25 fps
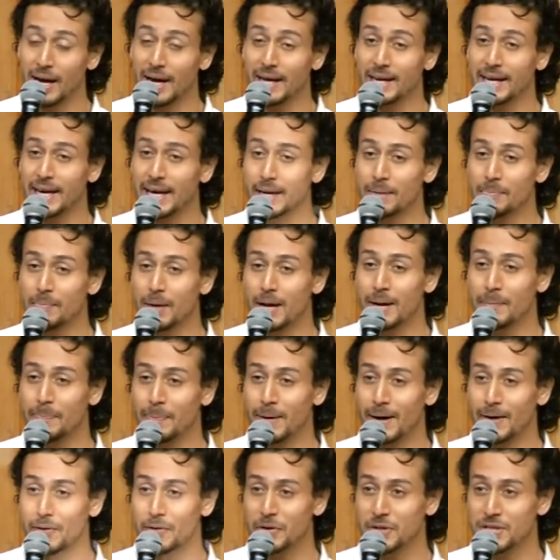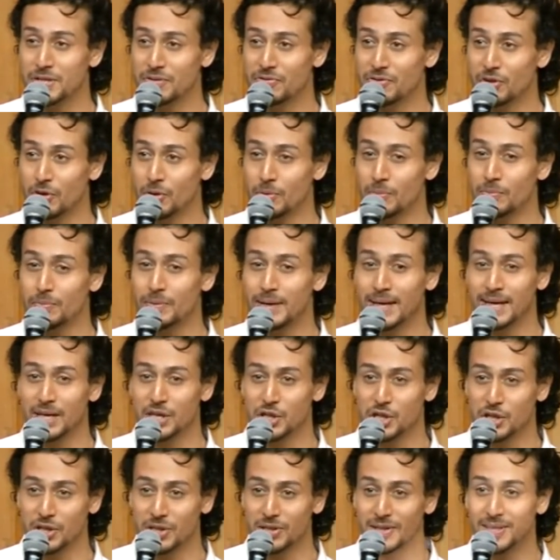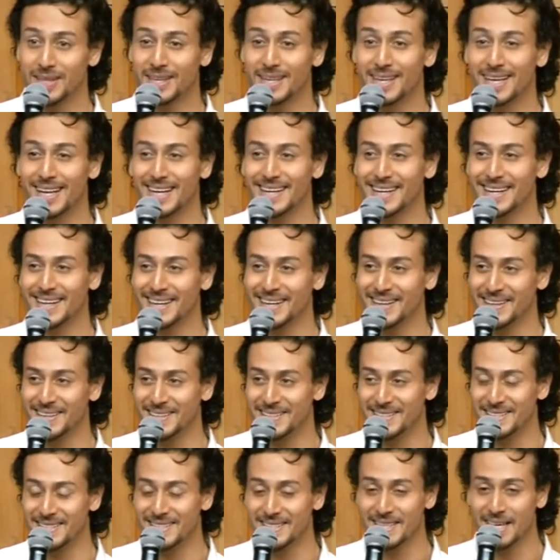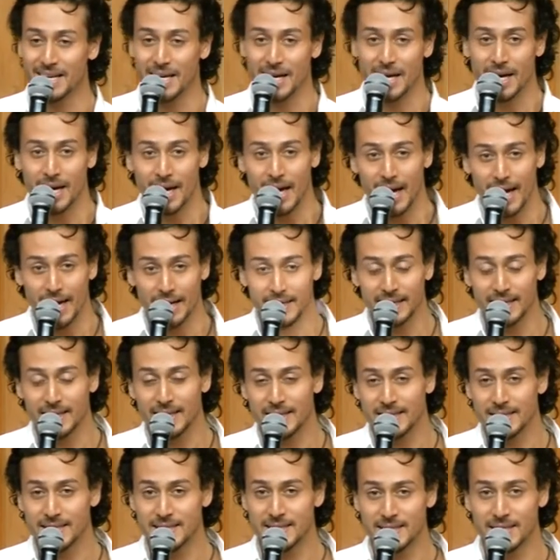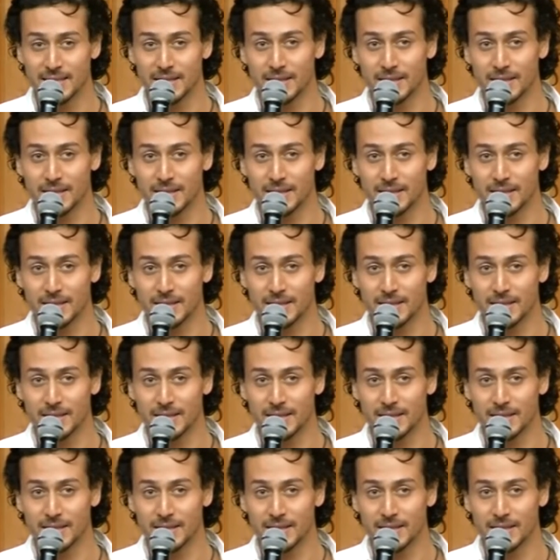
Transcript: I get my powers from nature and cleanliness, and he